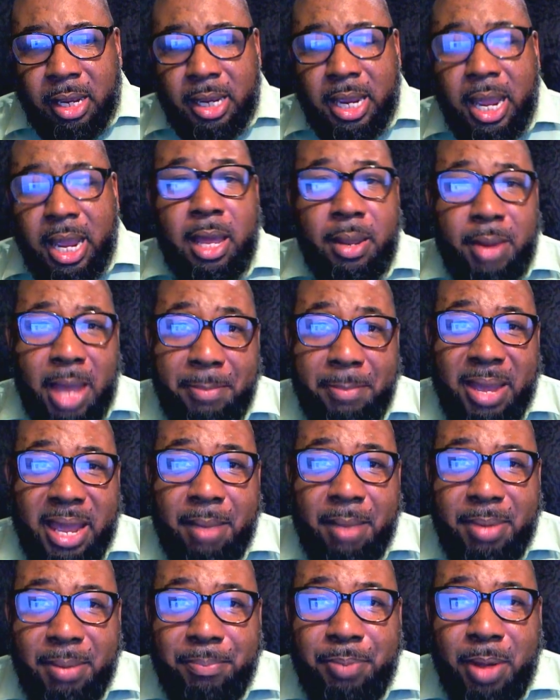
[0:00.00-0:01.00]
Yeah, that may
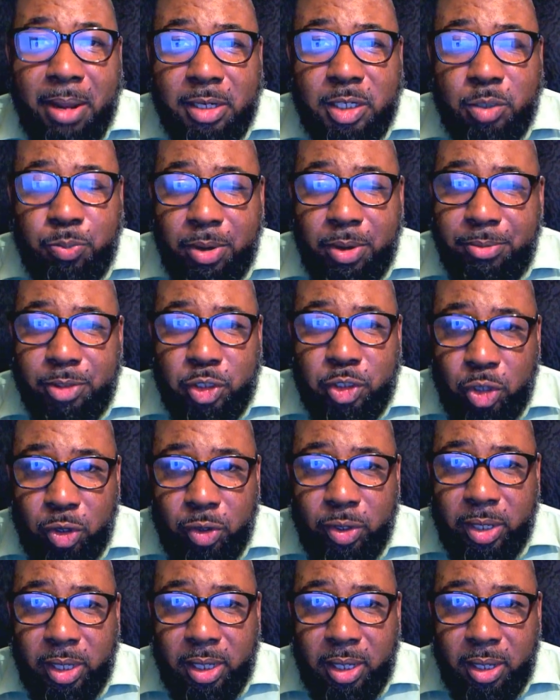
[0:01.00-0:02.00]
have been published
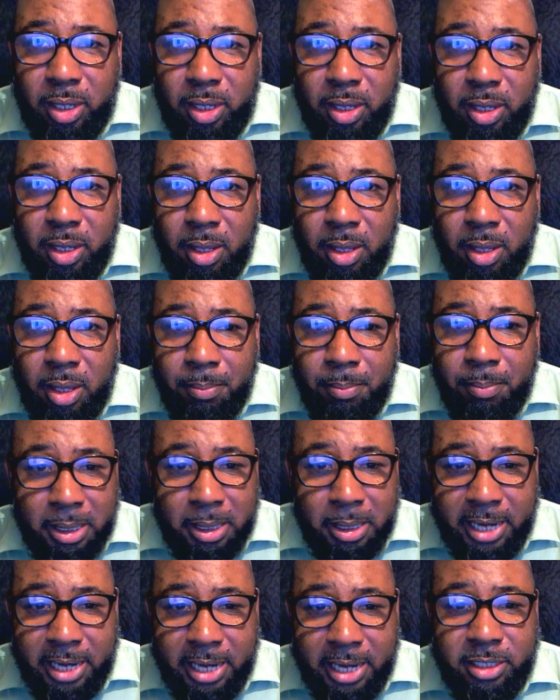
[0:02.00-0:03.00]
prematurely,
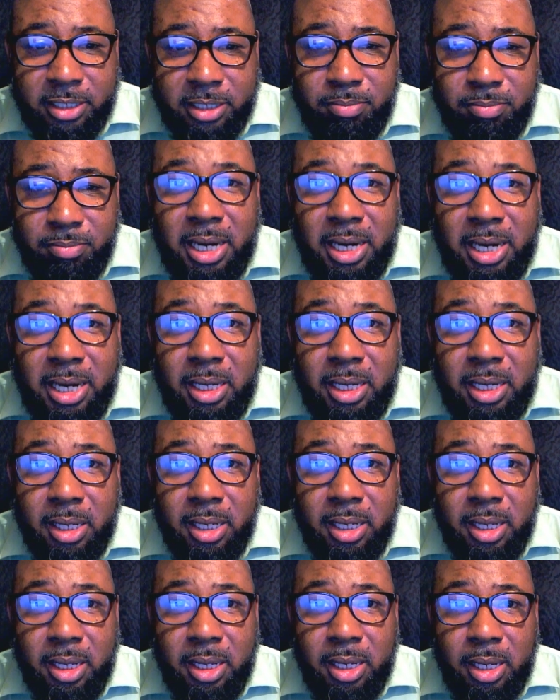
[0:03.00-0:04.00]
but that doesn't mean
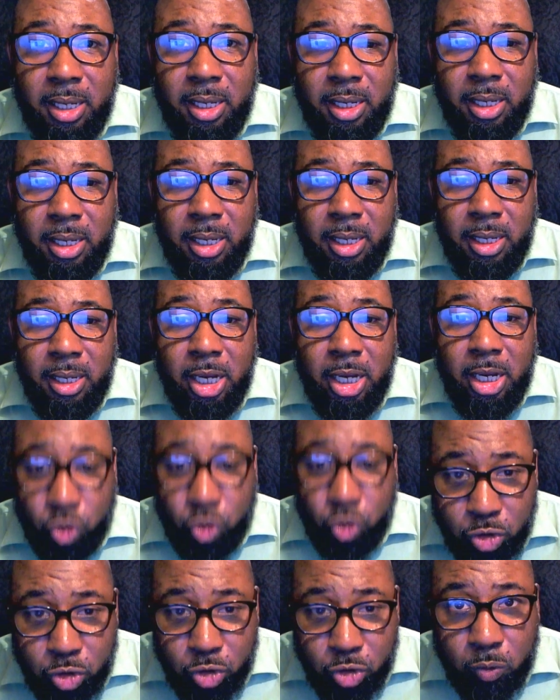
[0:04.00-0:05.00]
it's
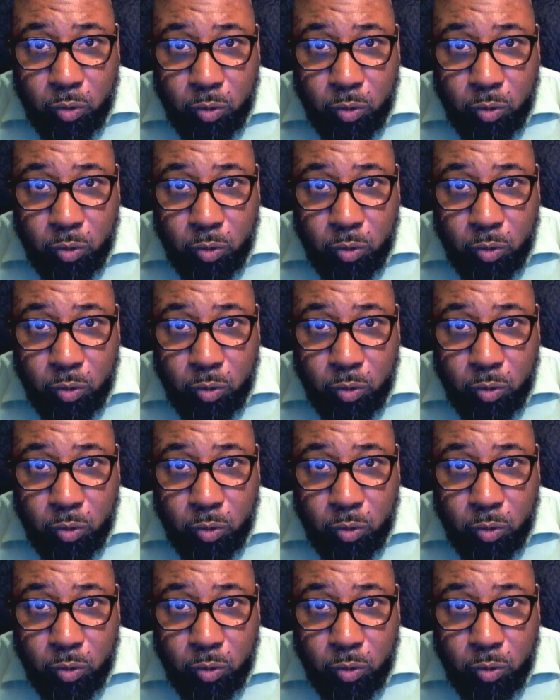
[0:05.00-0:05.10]
true.